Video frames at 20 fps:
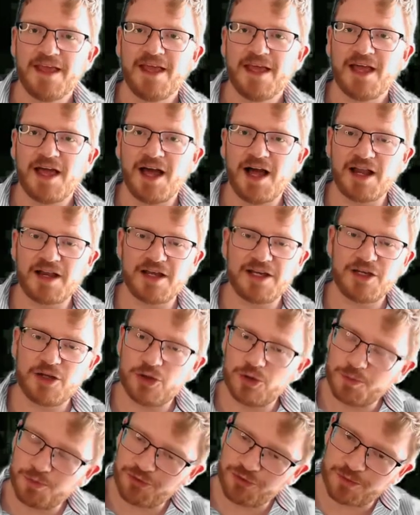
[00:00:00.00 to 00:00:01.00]
And I
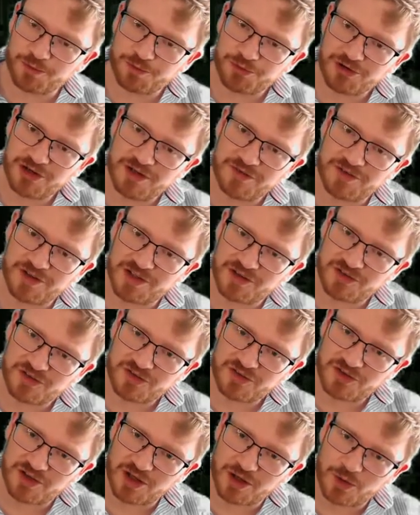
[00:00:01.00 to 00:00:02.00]
know from
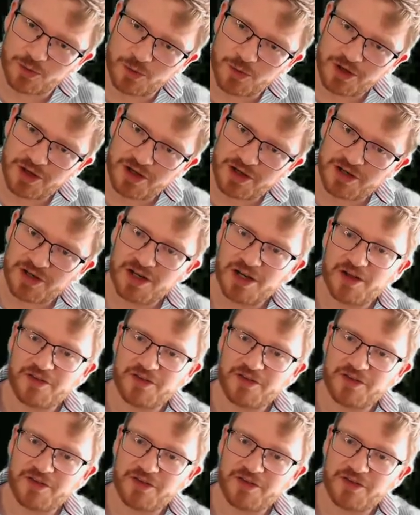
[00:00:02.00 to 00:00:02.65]
previous work